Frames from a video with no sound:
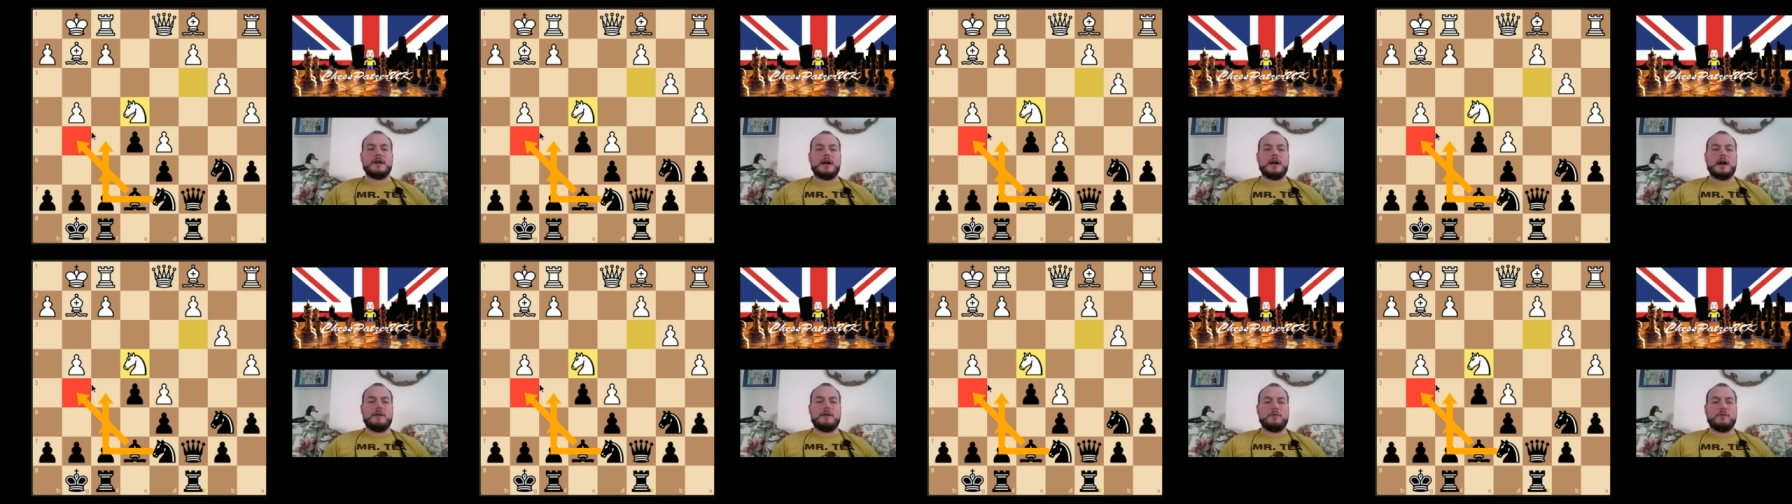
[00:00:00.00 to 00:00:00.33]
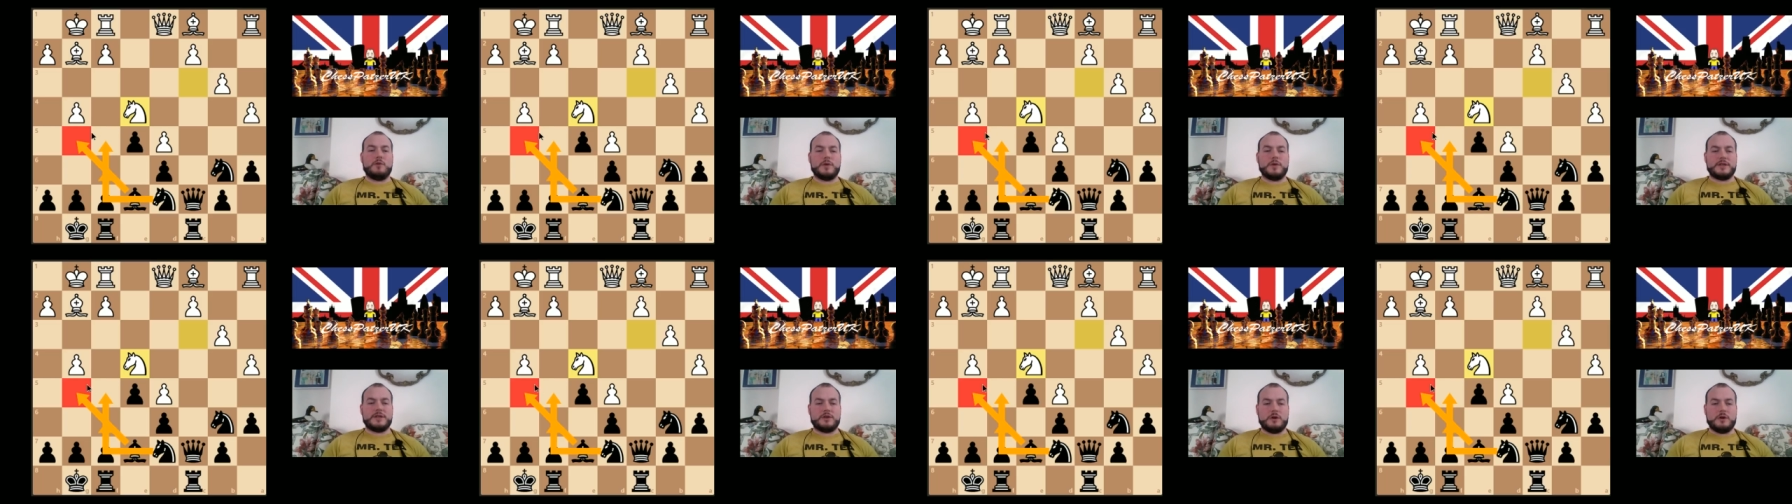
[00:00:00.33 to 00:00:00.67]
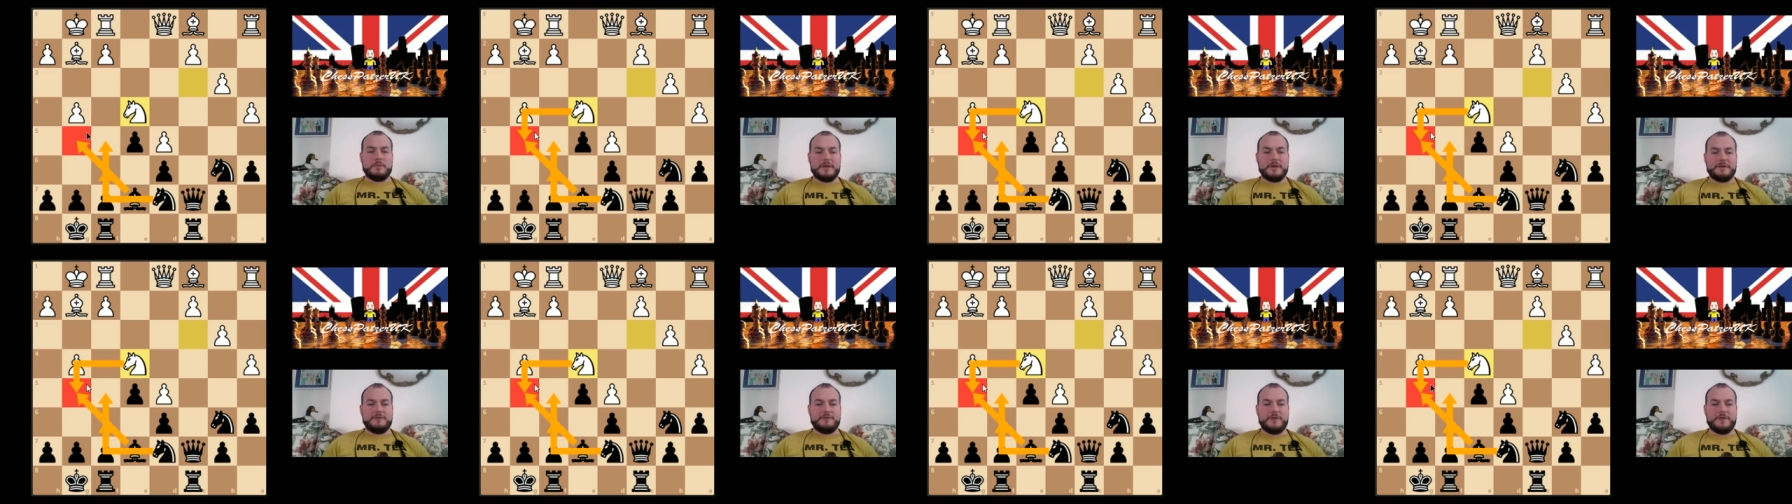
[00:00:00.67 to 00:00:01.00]
I've always got
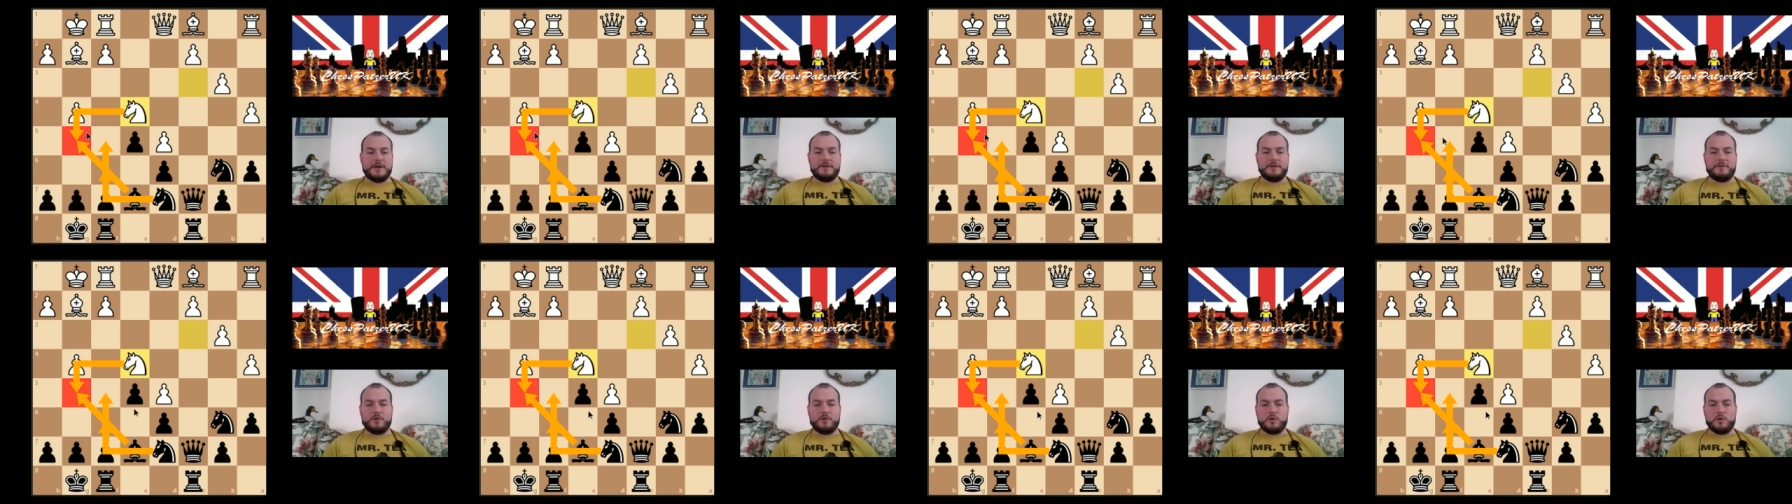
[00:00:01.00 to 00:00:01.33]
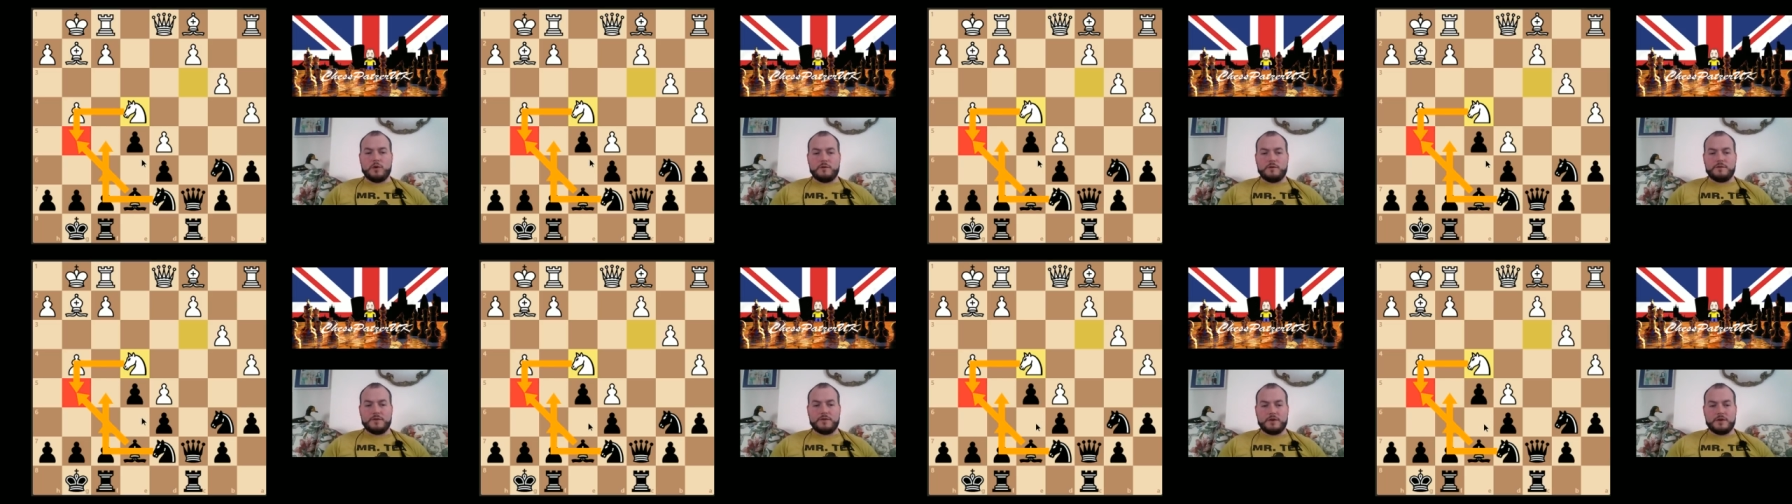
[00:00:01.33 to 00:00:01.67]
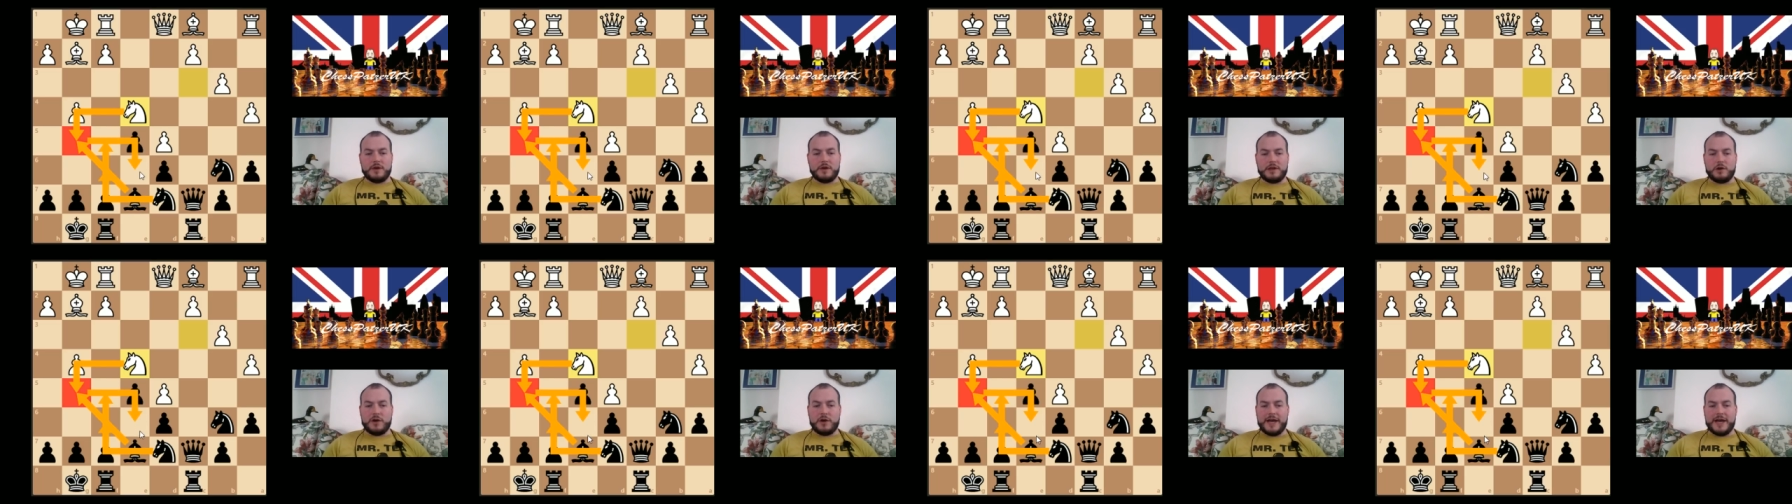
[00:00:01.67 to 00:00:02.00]
to be fearful
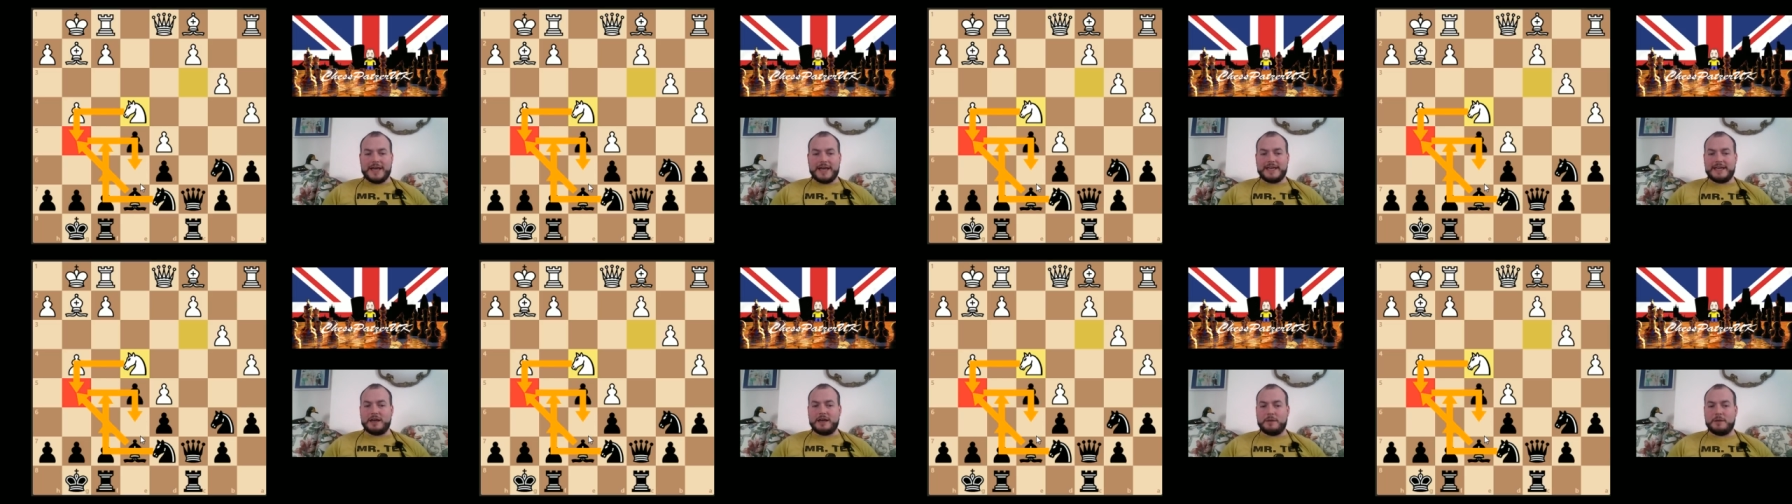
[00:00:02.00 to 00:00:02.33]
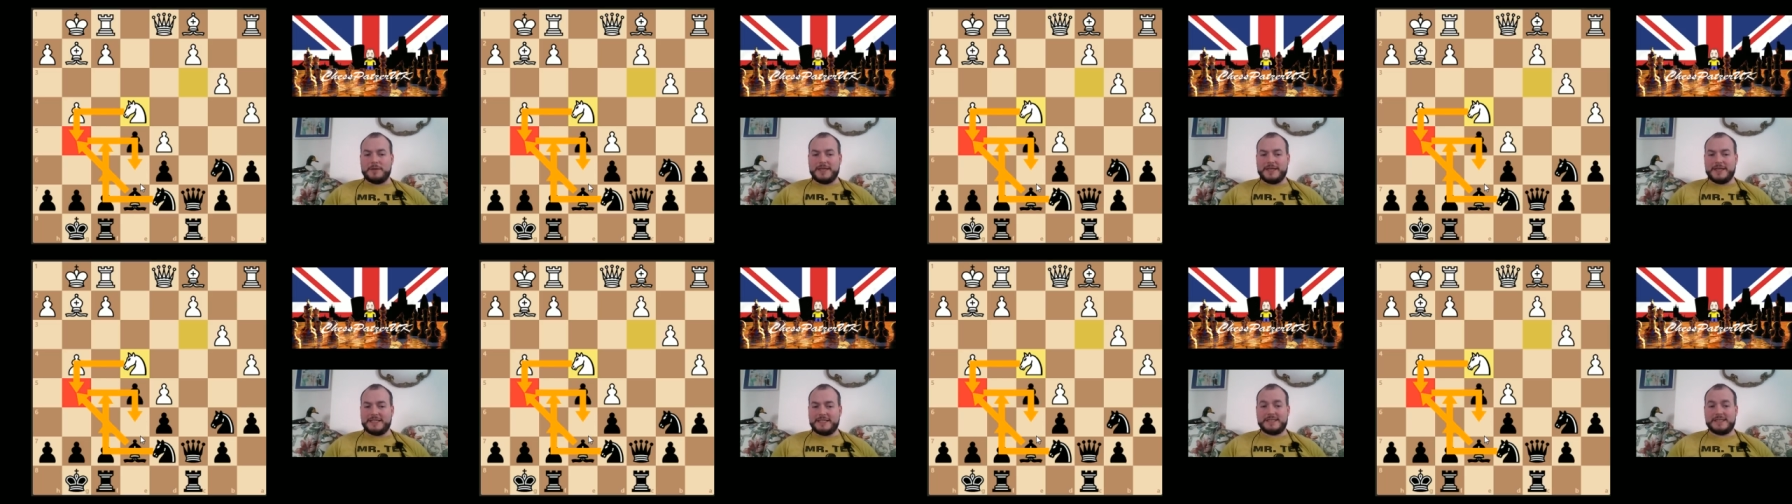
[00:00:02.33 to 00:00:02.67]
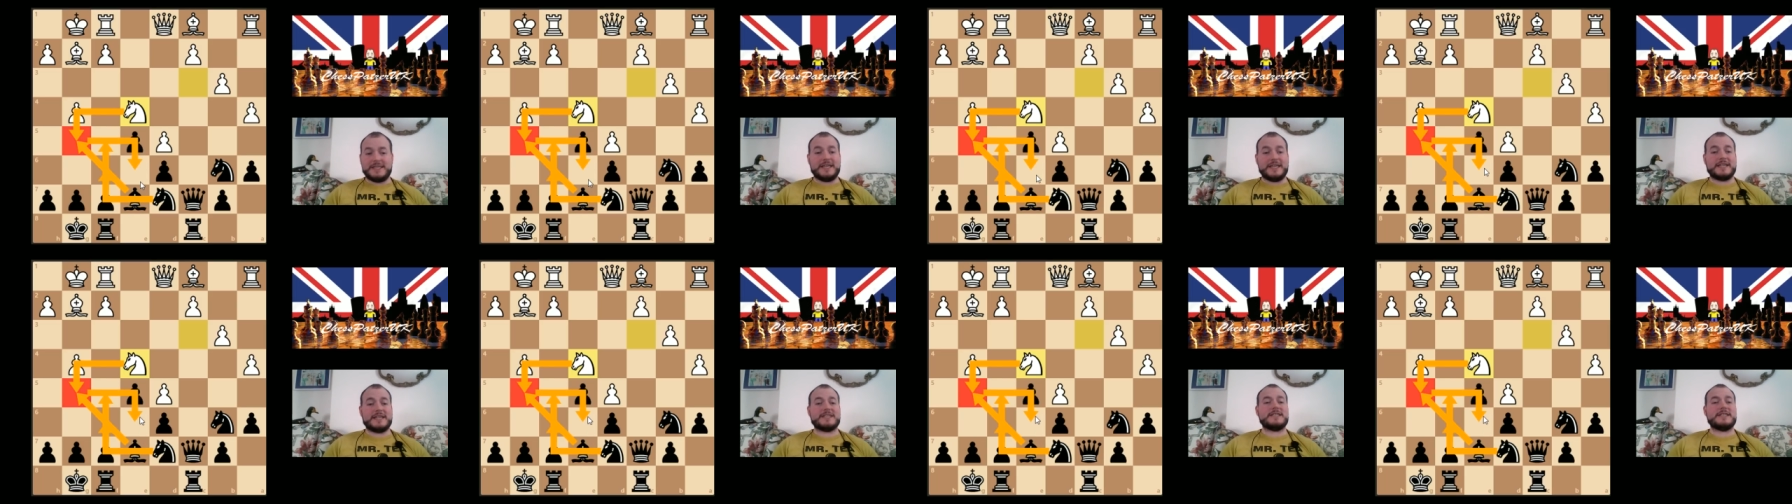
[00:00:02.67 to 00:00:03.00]
of a knight ending up in
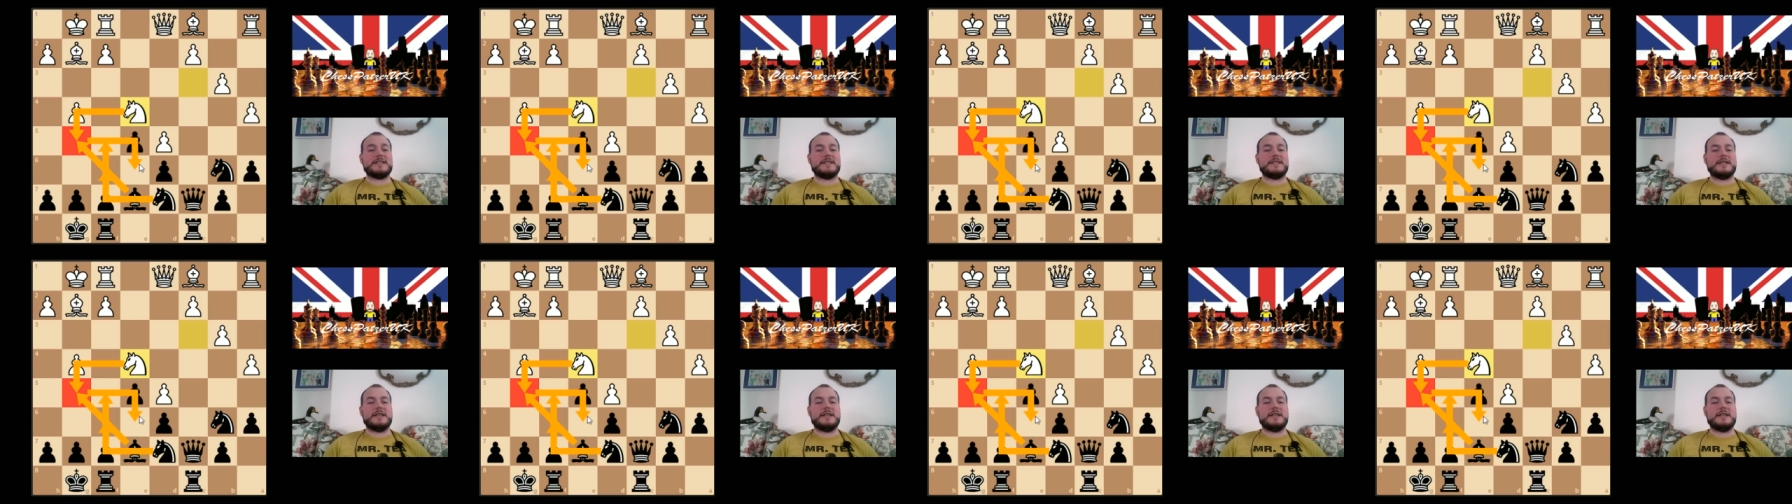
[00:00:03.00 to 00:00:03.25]
e6,